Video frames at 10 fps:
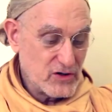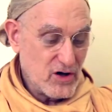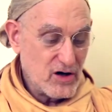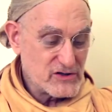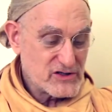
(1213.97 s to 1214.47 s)

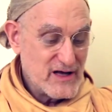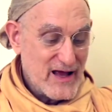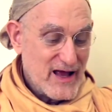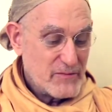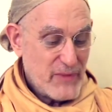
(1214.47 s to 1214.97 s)
arts
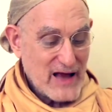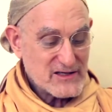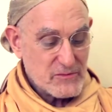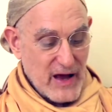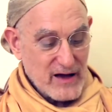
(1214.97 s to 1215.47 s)
and
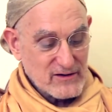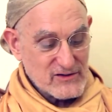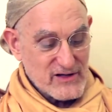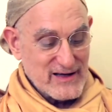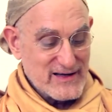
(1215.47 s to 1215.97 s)
past
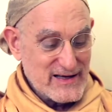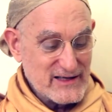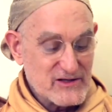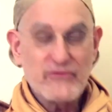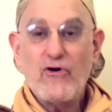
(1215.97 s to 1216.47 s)
battles they had
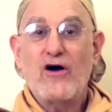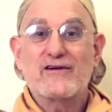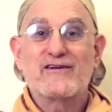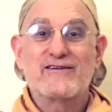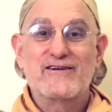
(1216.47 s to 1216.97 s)
each fought.